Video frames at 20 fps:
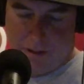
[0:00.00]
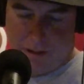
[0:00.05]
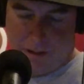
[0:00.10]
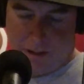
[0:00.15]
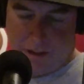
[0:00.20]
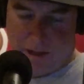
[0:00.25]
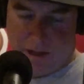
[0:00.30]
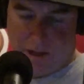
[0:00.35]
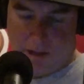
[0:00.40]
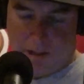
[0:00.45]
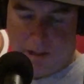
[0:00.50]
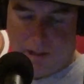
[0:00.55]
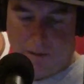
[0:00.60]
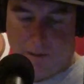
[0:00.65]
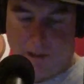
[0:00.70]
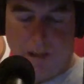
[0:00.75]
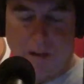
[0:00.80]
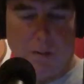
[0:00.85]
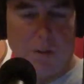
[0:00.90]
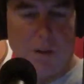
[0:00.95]
connect. Here we
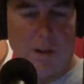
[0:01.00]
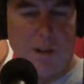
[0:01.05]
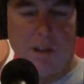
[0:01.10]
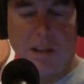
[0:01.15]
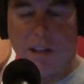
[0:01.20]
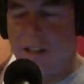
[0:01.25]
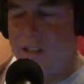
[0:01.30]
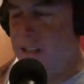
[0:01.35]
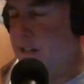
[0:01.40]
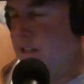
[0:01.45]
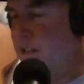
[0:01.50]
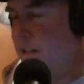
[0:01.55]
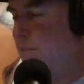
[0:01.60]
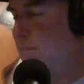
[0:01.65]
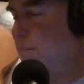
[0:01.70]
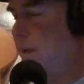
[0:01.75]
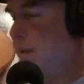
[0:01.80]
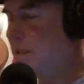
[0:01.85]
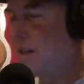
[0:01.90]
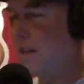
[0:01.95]
go. Well, it says it's big.